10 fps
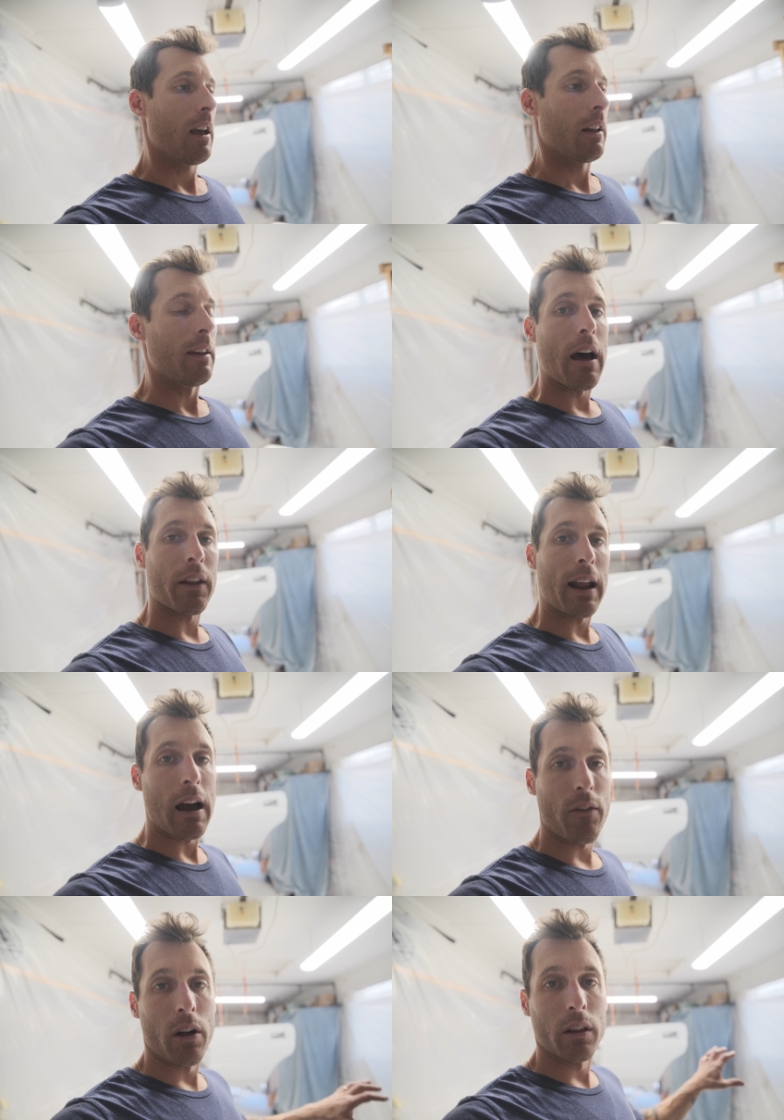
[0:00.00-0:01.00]
that I
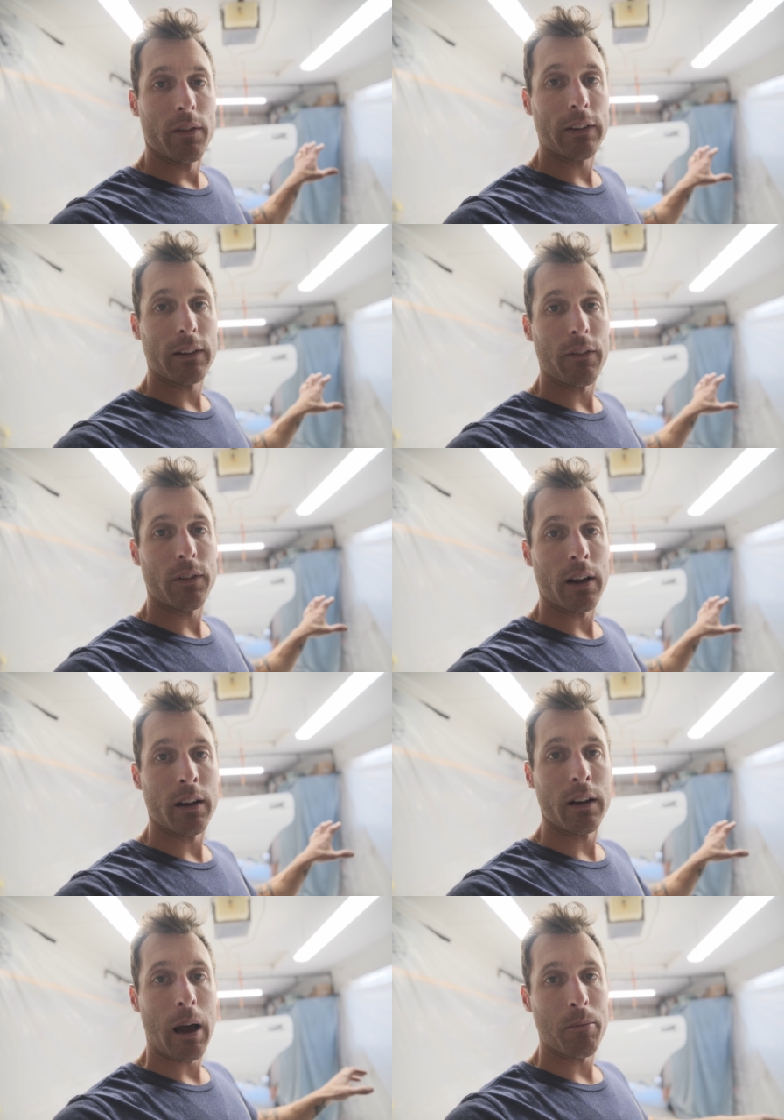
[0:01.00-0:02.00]
have all of this stuff
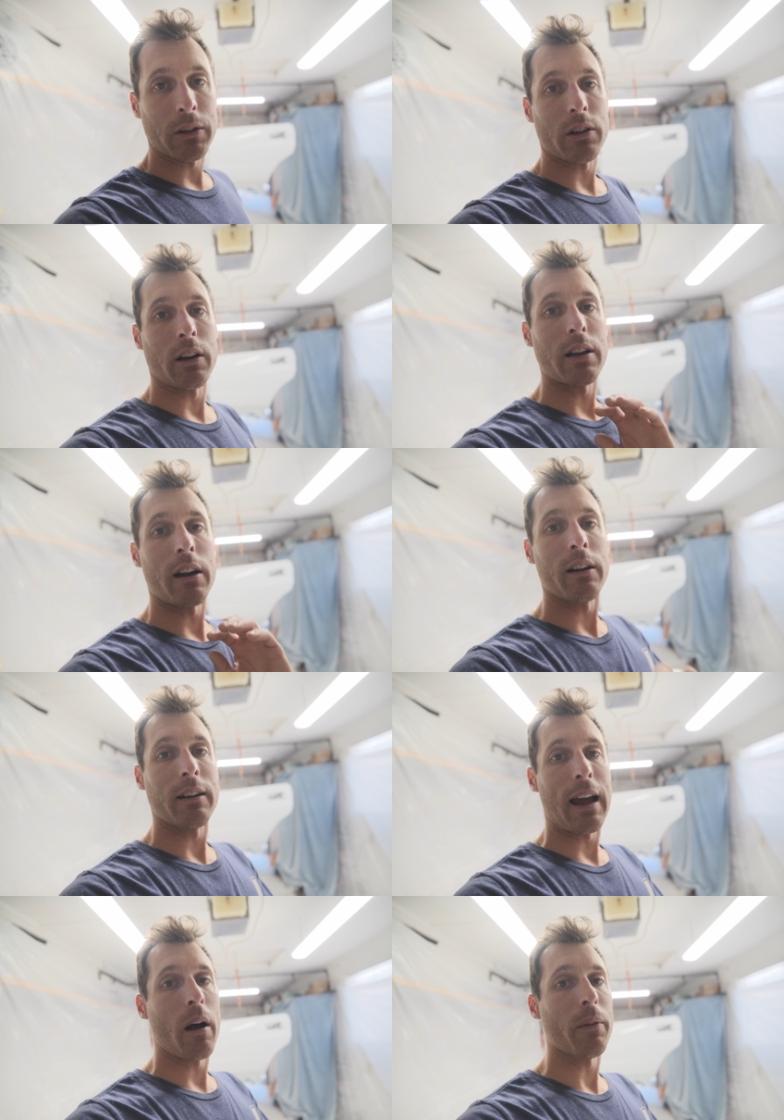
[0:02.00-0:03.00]
done, I'm going to start tearing
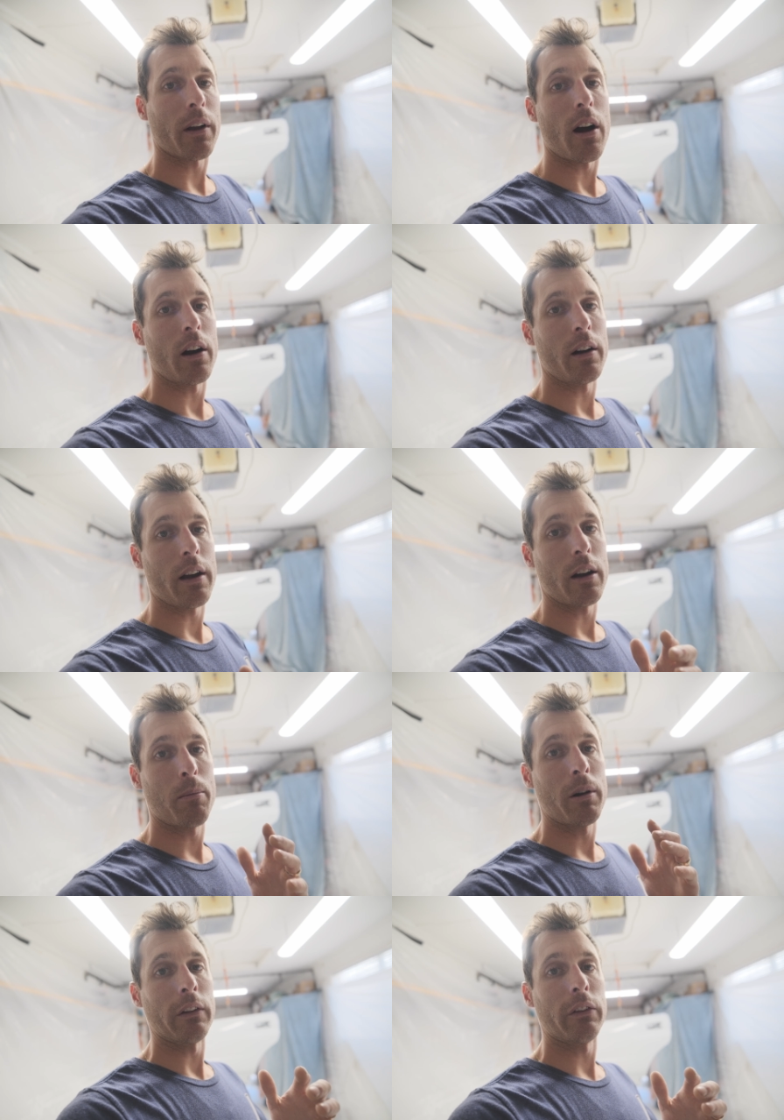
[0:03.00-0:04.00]
down the car here
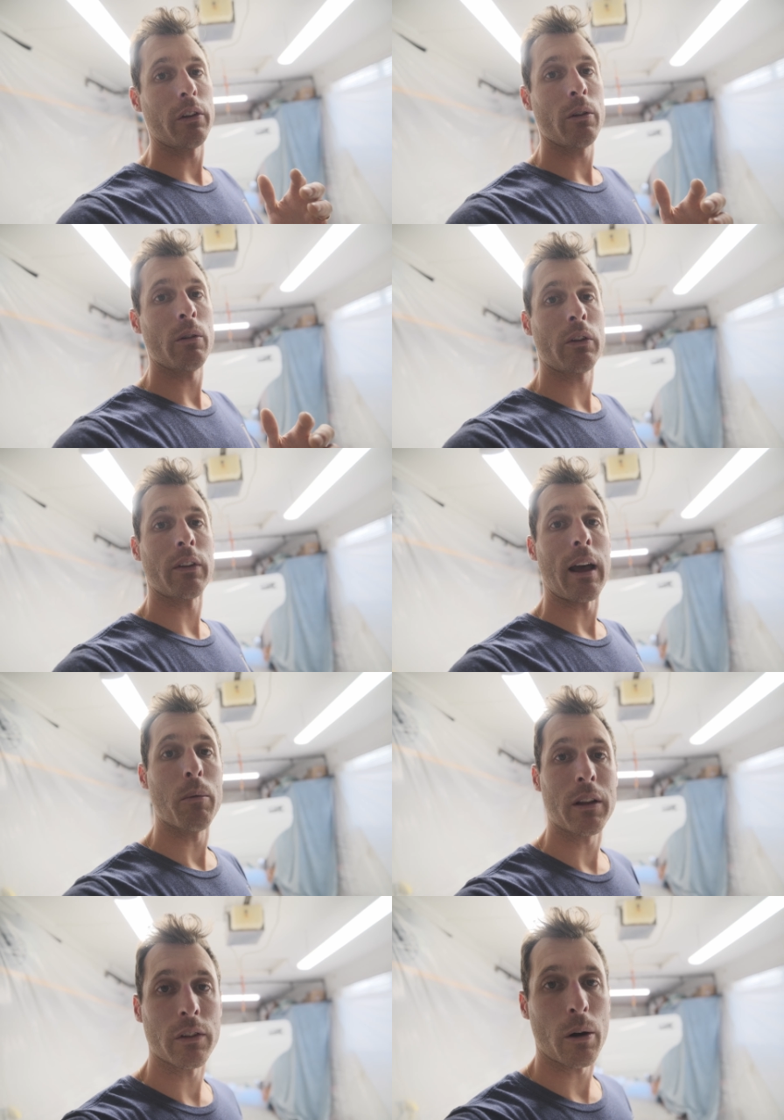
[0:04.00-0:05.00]
pretty soon so that
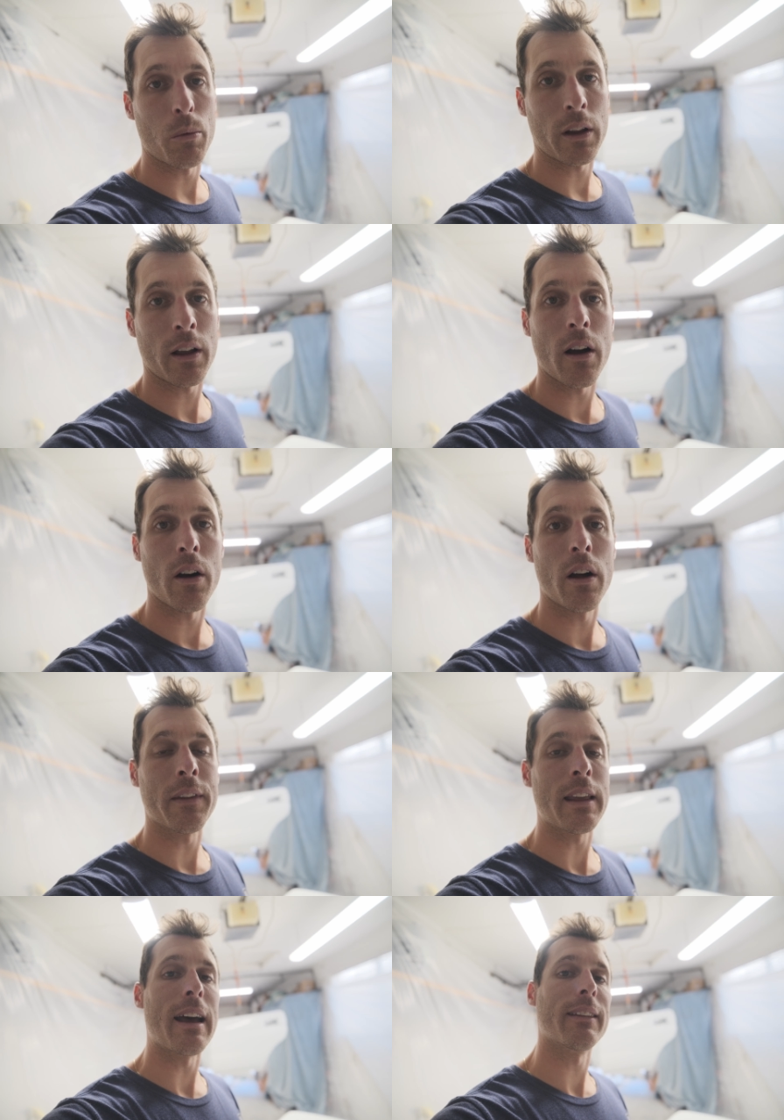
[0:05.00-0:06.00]
we can start working on
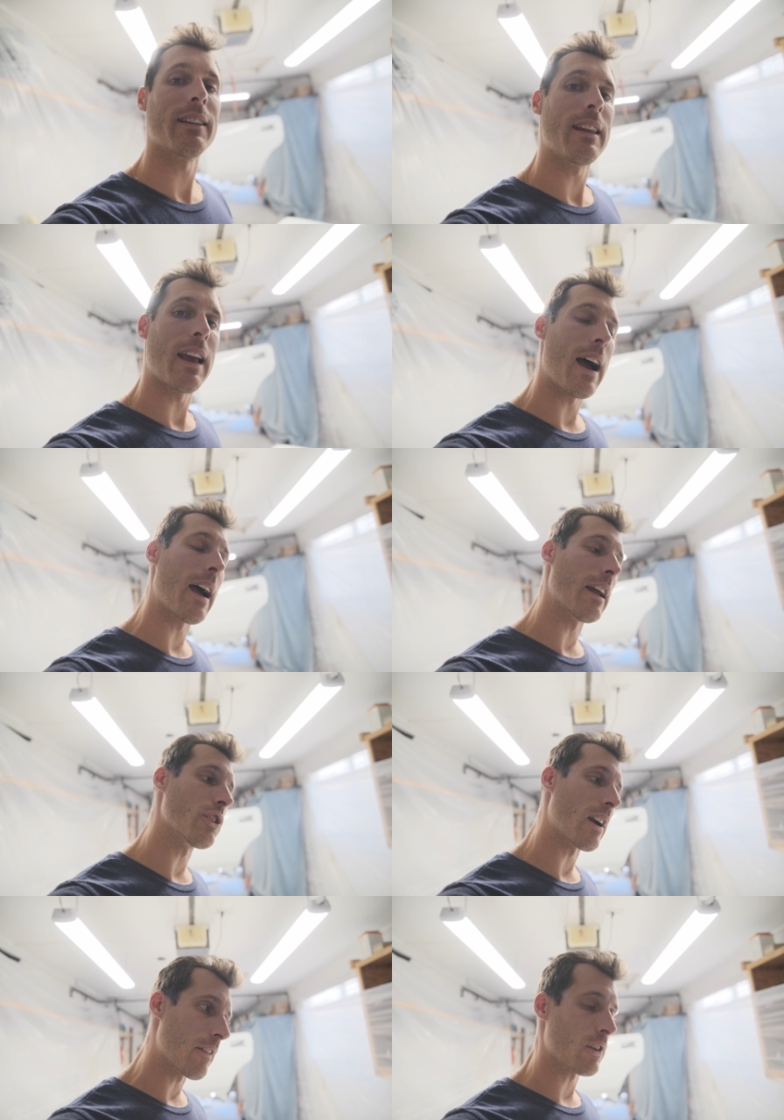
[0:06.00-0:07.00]
the STI
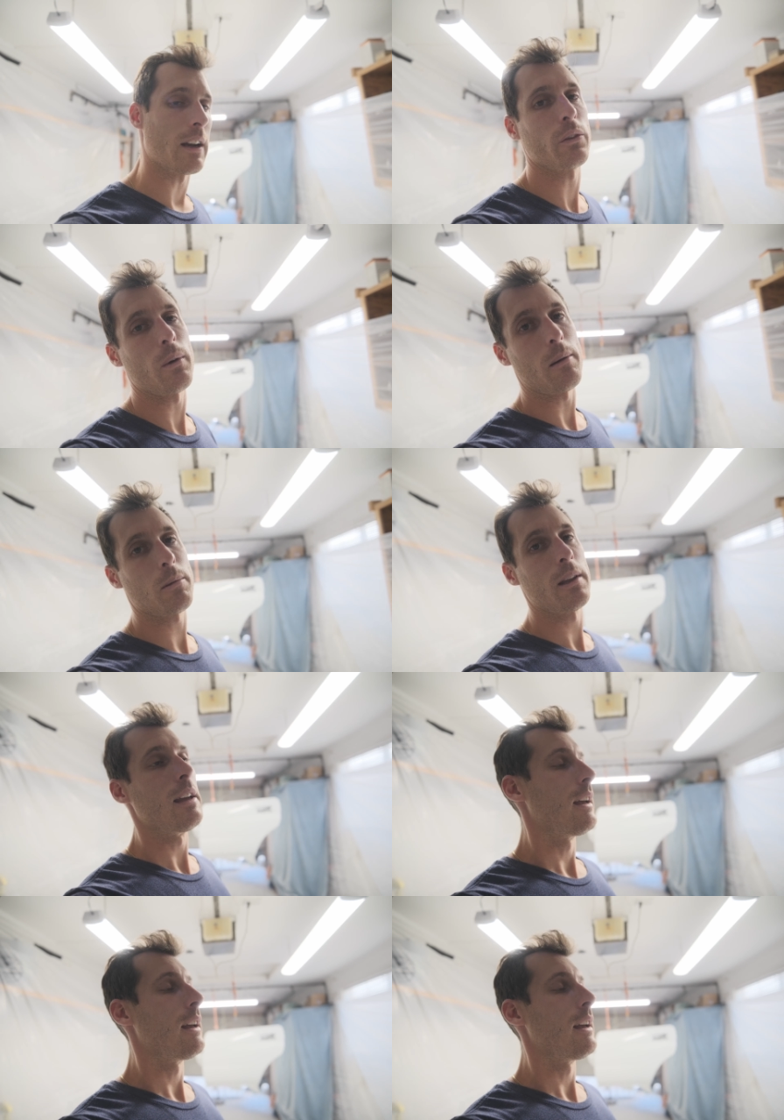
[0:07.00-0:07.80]
drivetrain swap.